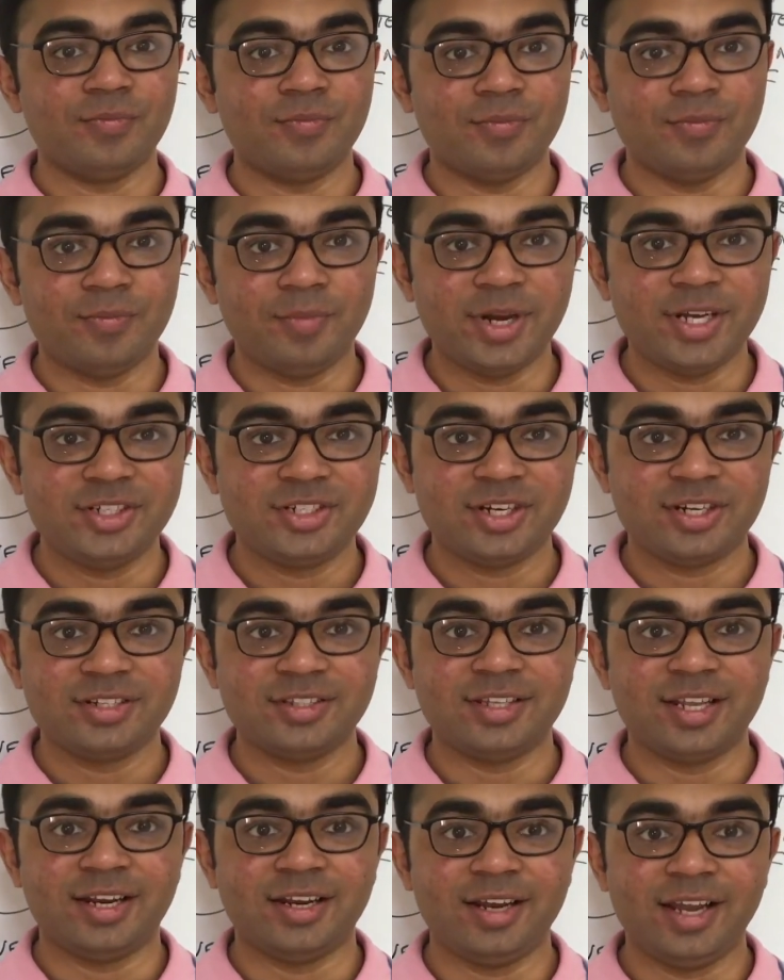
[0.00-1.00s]
mentioned
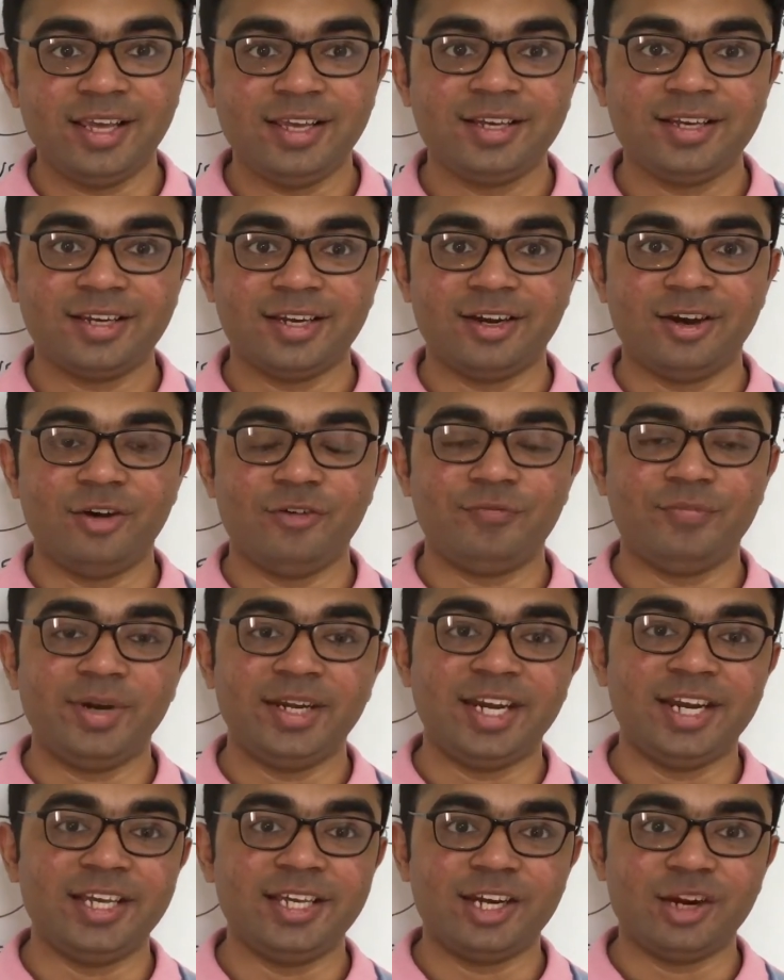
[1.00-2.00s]
the link of my
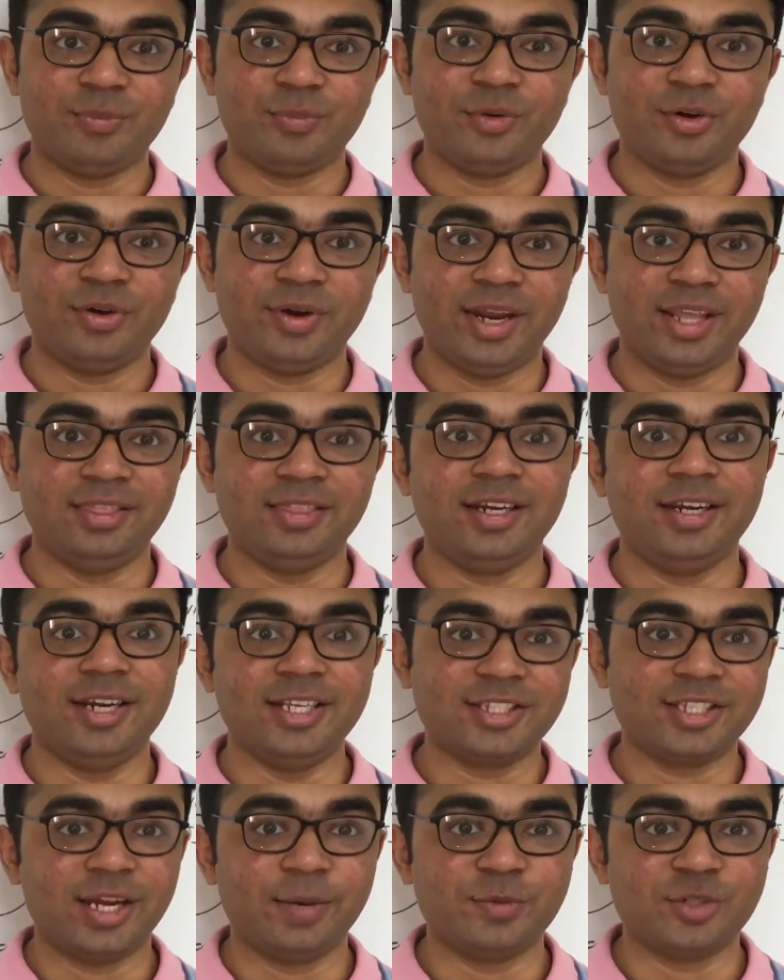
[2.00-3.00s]
Telegram group in the
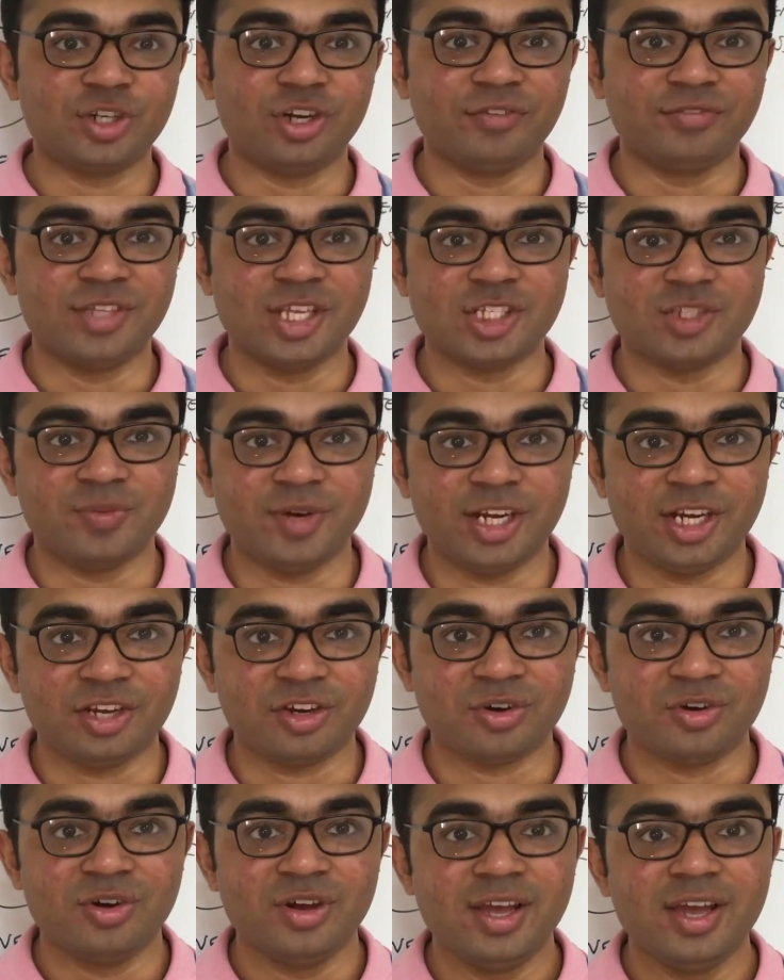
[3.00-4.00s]
description of this video.
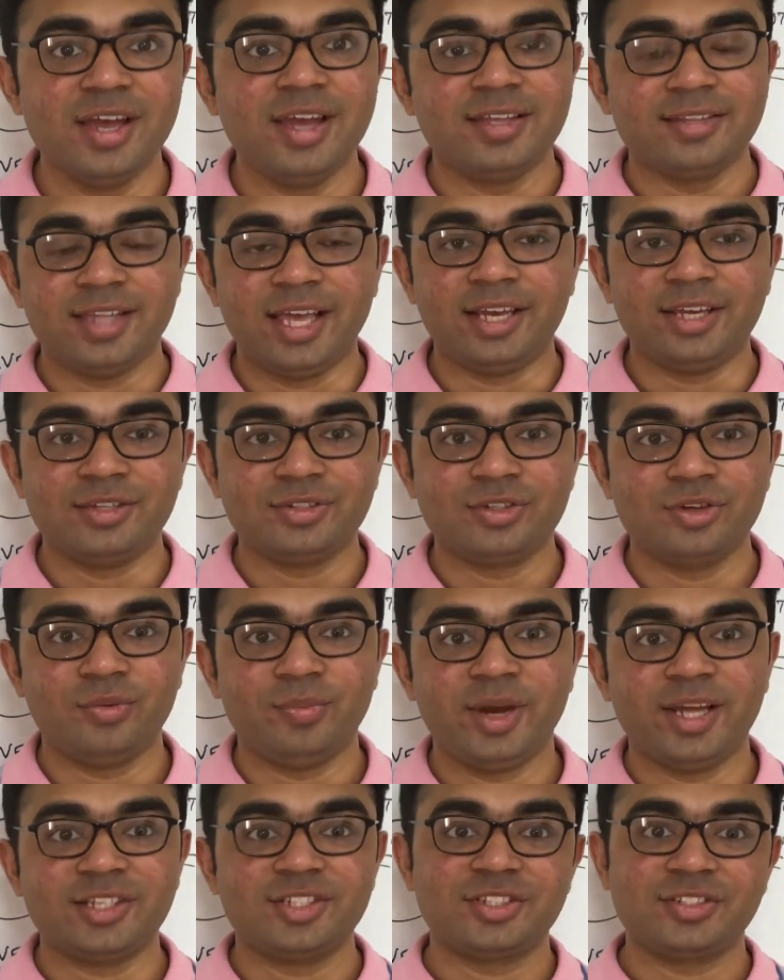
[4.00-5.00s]
Thank you so
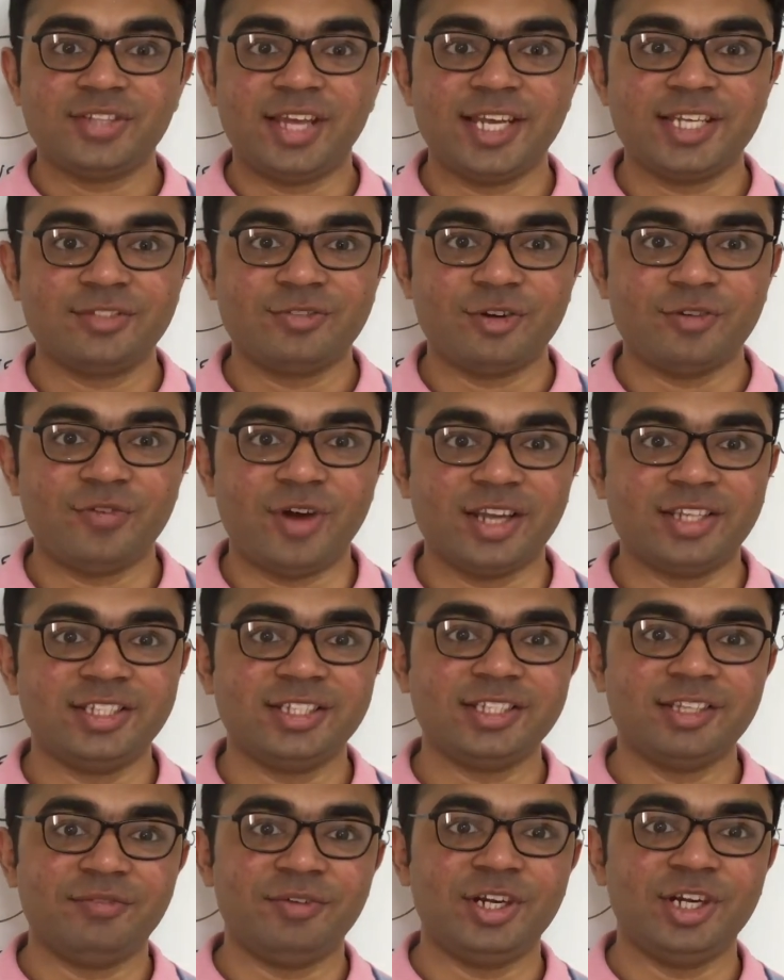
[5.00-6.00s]
much. Thanks for watching
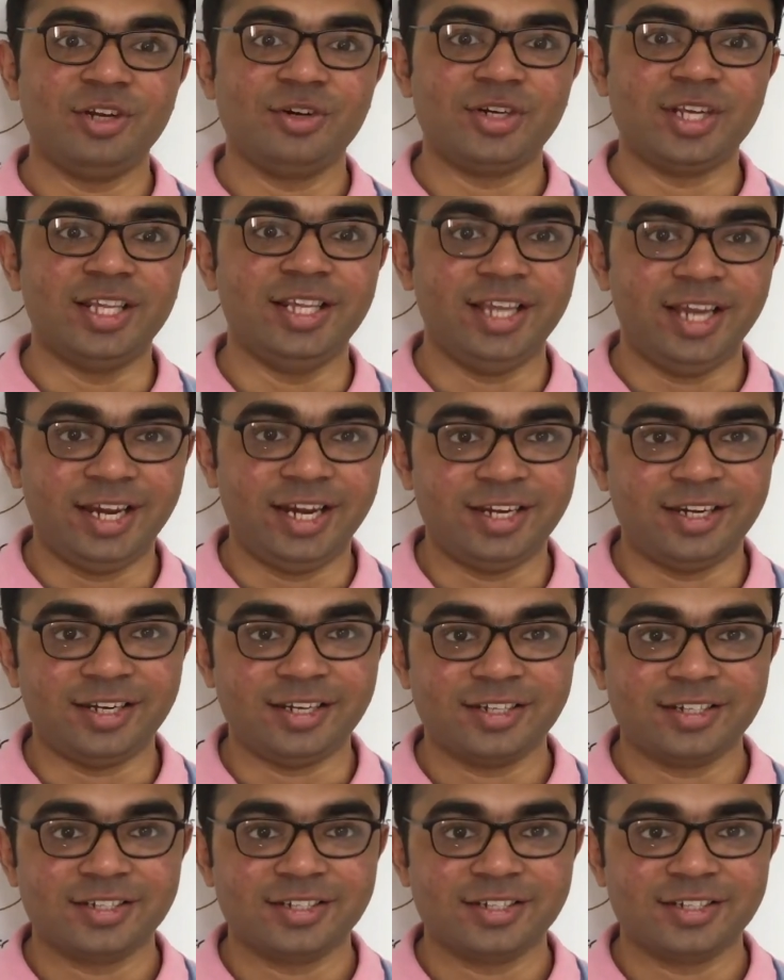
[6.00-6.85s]
the video till end.